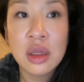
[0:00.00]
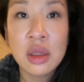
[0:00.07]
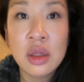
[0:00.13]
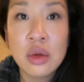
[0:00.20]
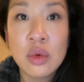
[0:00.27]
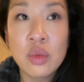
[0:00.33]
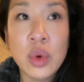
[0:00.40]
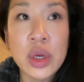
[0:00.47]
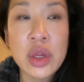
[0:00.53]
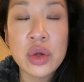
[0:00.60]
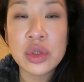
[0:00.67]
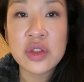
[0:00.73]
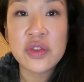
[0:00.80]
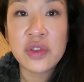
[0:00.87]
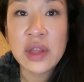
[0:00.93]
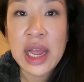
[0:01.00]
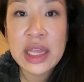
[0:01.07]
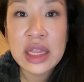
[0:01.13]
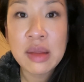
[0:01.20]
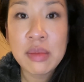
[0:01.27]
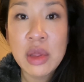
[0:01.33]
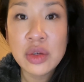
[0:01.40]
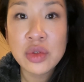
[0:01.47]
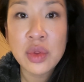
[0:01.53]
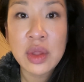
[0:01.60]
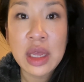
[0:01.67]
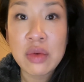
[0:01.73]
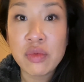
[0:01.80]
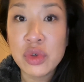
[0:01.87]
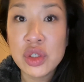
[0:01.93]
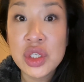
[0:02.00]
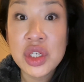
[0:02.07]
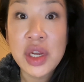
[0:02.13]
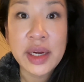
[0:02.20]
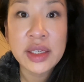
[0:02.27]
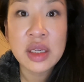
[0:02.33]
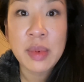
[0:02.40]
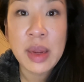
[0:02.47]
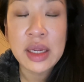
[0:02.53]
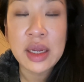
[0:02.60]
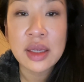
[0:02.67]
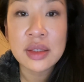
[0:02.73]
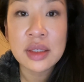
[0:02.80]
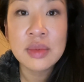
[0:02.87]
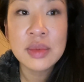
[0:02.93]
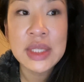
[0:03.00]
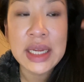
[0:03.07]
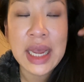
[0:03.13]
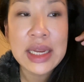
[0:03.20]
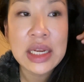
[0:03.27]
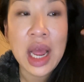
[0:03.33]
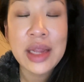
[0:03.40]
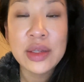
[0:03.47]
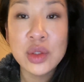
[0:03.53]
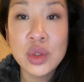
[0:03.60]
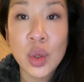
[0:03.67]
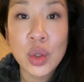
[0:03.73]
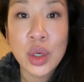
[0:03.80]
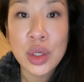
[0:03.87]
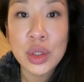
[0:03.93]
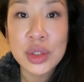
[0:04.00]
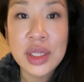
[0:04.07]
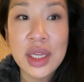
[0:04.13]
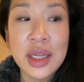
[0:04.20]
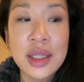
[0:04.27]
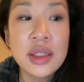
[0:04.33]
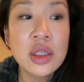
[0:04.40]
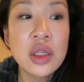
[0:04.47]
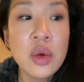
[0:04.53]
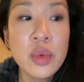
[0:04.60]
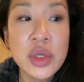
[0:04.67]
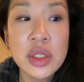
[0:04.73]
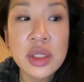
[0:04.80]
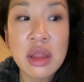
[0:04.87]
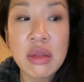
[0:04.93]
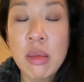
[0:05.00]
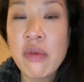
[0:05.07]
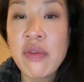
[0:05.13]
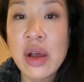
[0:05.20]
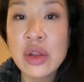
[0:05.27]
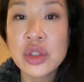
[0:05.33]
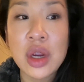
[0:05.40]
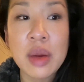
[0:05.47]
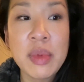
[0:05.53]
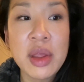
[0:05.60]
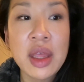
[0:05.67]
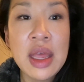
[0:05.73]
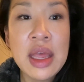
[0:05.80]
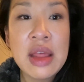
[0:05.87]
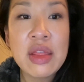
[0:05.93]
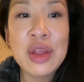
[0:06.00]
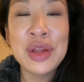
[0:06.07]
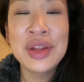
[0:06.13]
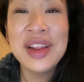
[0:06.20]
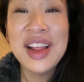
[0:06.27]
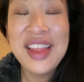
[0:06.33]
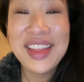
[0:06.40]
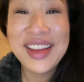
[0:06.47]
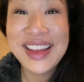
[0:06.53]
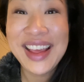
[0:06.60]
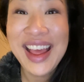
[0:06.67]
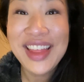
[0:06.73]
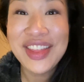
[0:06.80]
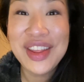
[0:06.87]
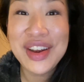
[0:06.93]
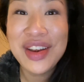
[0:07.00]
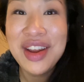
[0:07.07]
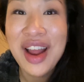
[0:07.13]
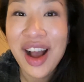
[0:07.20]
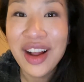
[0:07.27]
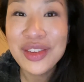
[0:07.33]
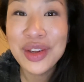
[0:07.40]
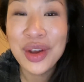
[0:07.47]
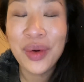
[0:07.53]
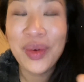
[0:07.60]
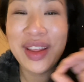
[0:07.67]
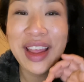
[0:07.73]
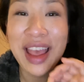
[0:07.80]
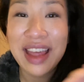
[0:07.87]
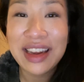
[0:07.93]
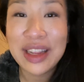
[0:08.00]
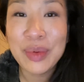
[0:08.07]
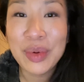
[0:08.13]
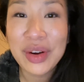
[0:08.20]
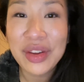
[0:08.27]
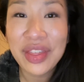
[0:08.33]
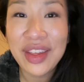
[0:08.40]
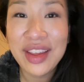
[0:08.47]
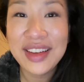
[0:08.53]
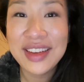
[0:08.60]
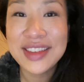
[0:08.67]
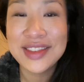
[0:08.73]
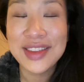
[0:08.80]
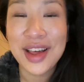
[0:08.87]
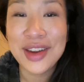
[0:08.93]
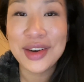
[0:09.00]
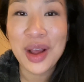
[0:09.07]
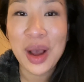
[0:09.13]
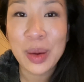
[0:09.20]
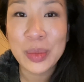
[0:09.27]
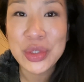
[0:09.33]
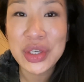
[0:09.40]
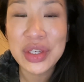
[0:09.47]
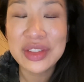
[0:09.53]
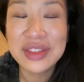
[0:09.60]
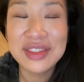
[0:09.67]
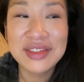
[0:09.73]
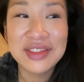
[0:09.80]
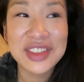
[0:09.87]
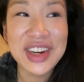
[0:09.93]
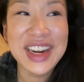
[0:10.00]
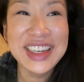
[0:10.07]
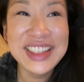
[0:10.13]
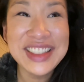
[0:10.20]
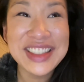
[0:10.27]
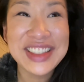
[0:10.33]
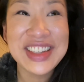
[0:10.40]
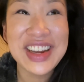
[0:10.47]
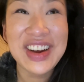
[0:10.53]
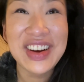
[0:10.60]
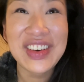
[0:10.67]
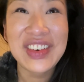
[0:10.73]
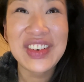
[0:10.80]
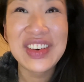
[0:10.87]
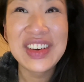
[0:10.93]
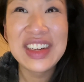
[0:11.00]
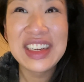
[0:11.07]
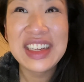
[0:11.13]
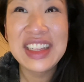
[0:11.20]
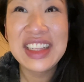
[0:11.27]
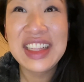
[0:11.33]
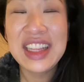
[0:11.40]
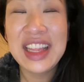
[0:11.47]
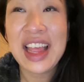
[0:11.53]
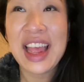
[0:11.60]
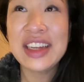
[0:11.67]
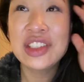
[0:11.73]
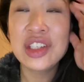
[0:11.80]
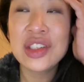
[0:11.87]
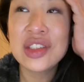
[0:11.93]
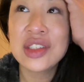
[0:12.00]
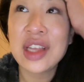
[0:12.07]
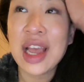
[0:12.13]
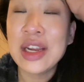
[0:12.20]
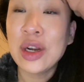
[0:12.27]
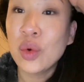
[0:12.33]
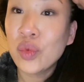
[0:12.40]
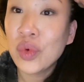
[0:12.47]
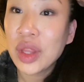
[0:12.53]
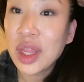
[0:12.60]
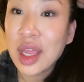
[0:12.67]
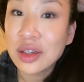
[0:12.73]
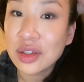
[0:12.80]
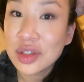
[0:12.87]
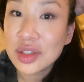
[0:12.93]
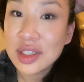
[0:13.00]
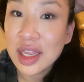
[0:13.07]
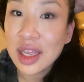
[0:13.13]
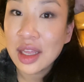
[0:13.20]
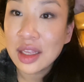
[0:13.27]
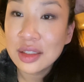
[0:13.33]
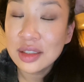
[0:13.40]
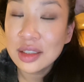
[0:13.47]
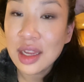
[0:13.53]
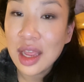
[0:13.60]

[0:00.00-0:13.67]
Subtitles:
What, you're just flying them there so they get rejected by customs? Like, I don't understand. He's like, no, we just give them a voucher. I'm like, the not going anywhere thing is not an option, right? So I don't really understand.